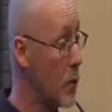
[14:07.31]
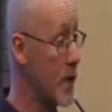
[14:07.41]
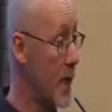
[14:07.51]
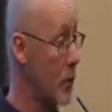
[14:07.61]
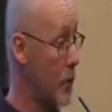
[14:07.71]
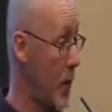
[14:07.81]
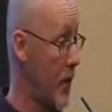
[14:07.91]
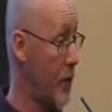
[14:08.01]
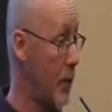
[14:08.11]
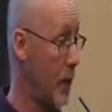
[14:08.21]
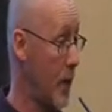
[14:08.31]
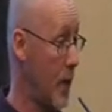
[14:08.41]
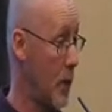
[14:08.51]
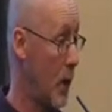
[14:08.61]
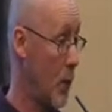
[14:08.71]
And you wouldn't think it was possible.
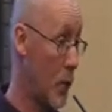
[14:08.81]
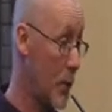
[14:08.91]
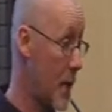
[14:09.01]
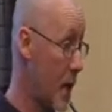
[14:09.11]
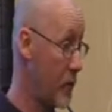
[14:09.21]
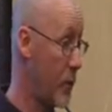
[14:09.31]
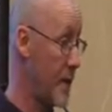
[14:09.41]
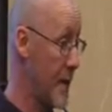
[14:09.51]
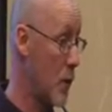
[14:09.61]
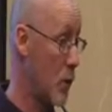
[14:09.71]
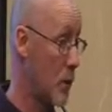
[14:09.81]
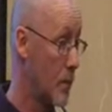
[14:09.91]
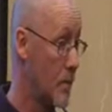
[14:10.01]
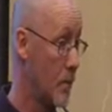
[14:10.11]
Well, it wouldn't be possible now.